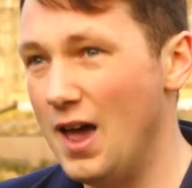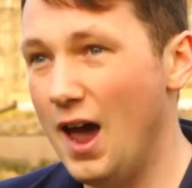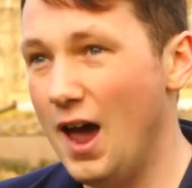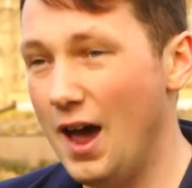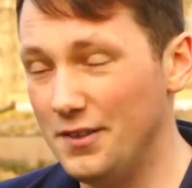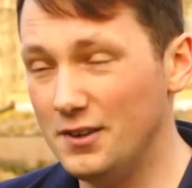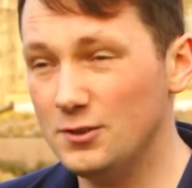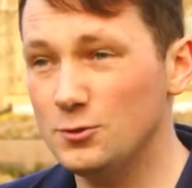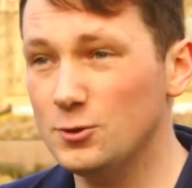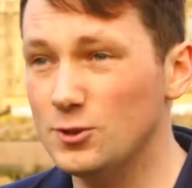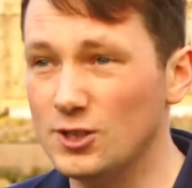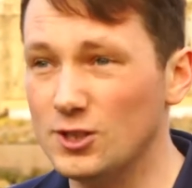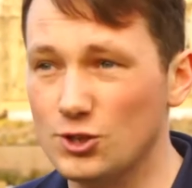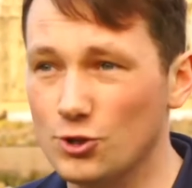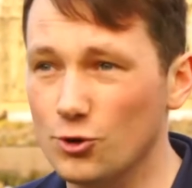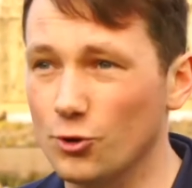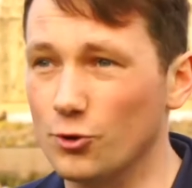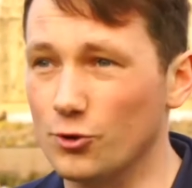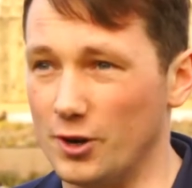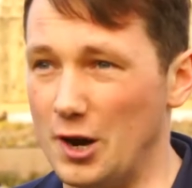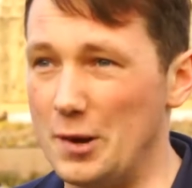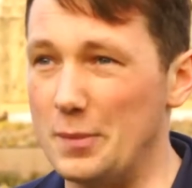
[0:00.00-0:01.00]
And this was
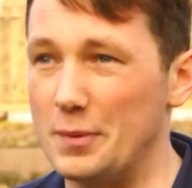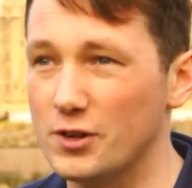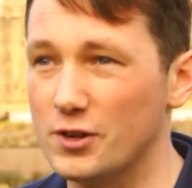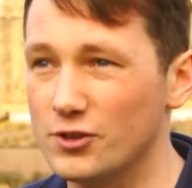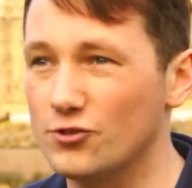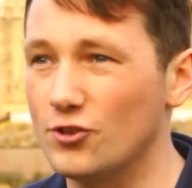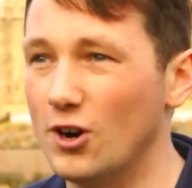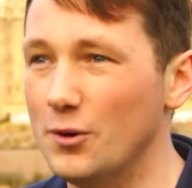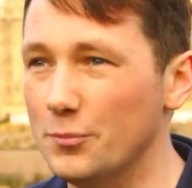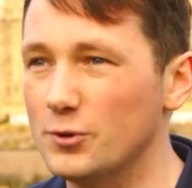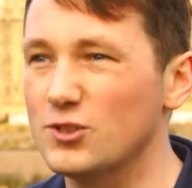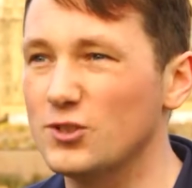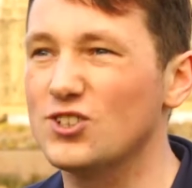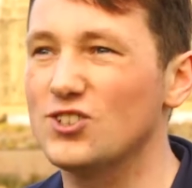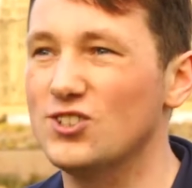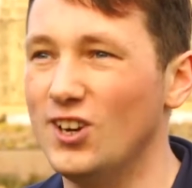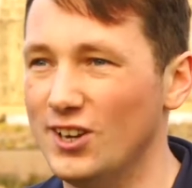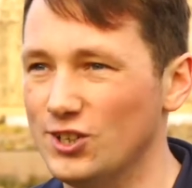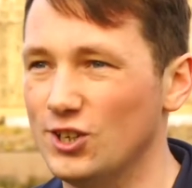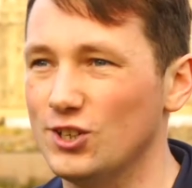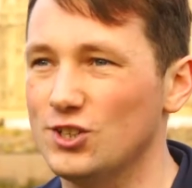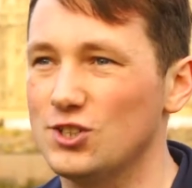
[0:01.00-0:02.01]
extraordinary because Trump was
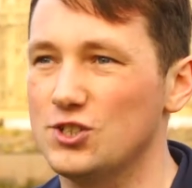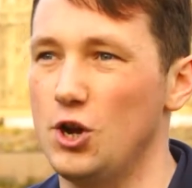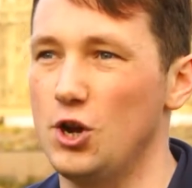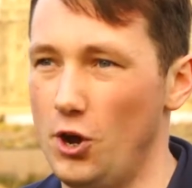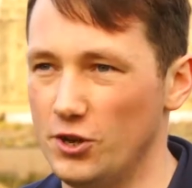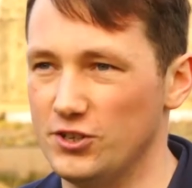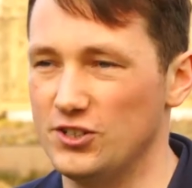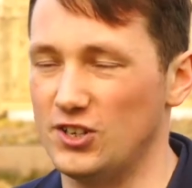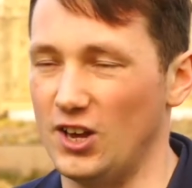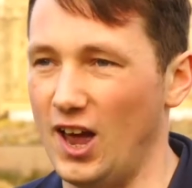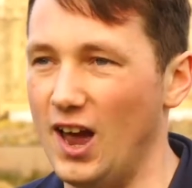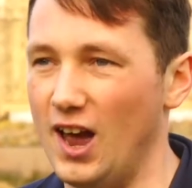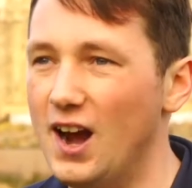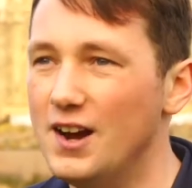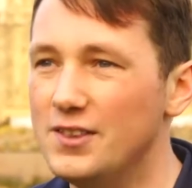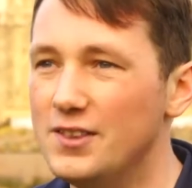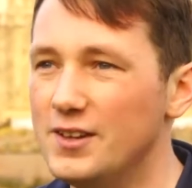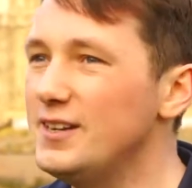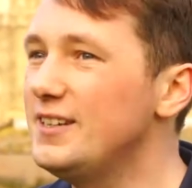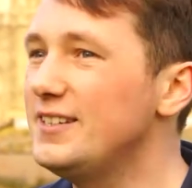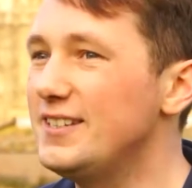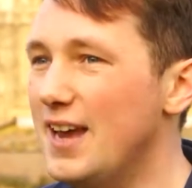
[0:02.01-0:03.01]
such a tosser
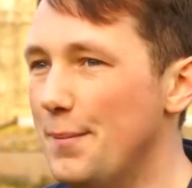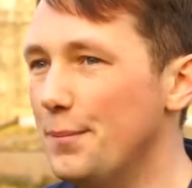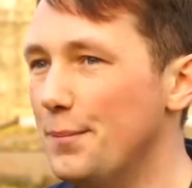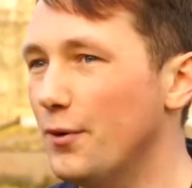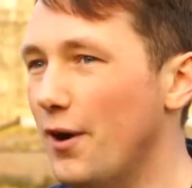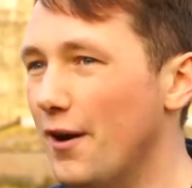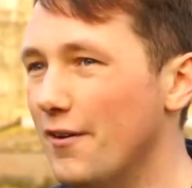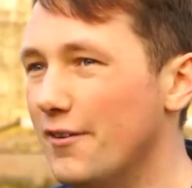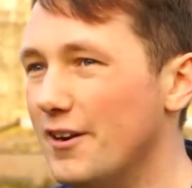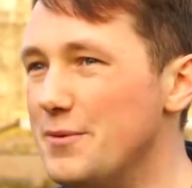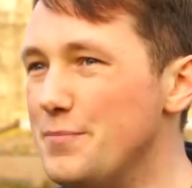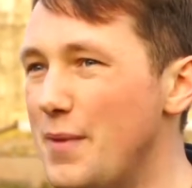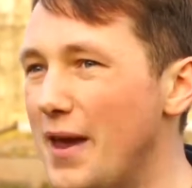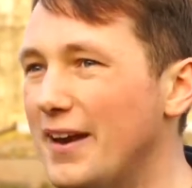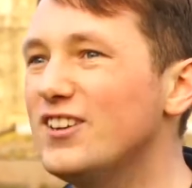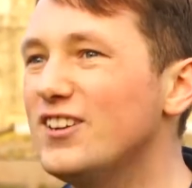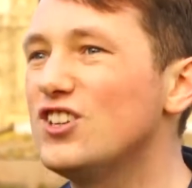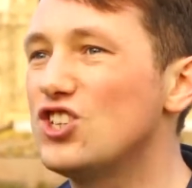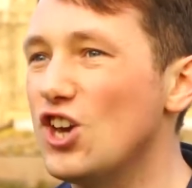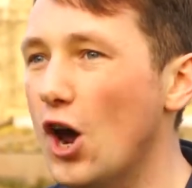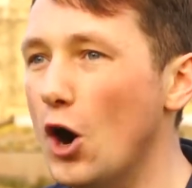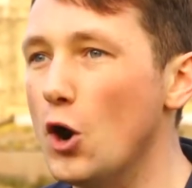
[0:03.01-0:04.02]
that he temporarily made
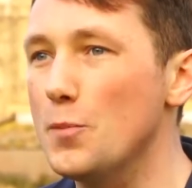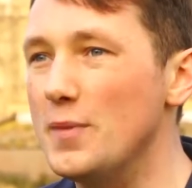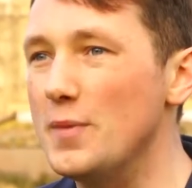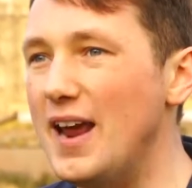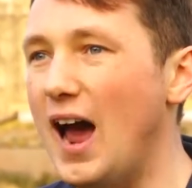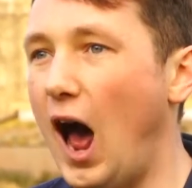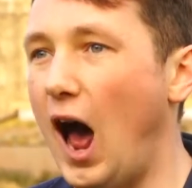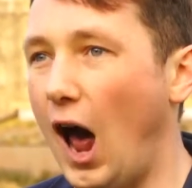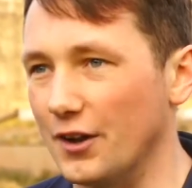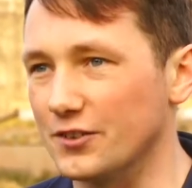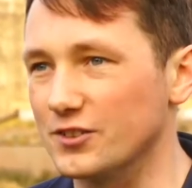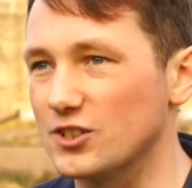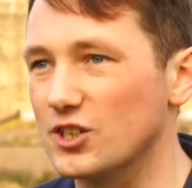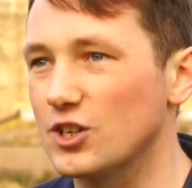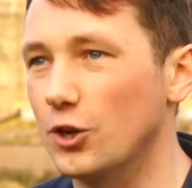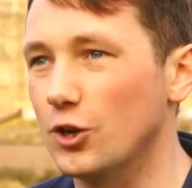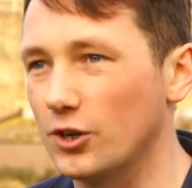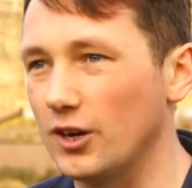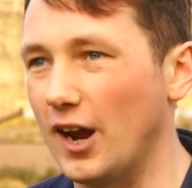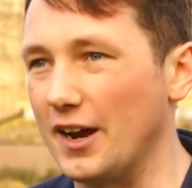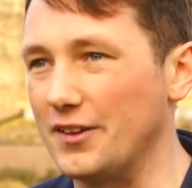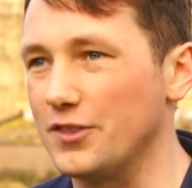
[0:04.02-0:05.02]
Jeremy Hunt
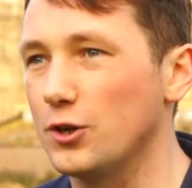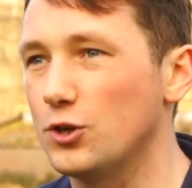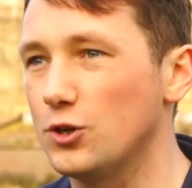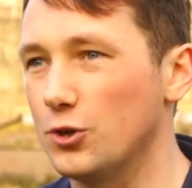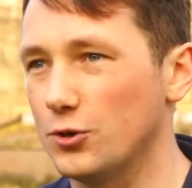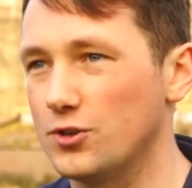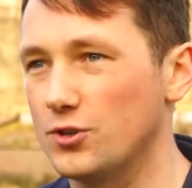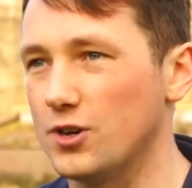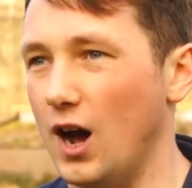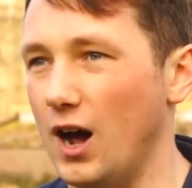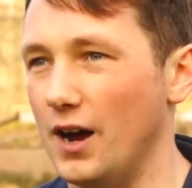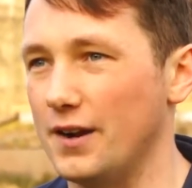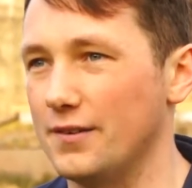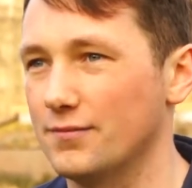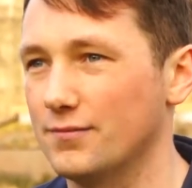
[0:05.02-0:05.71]
look like the good guy.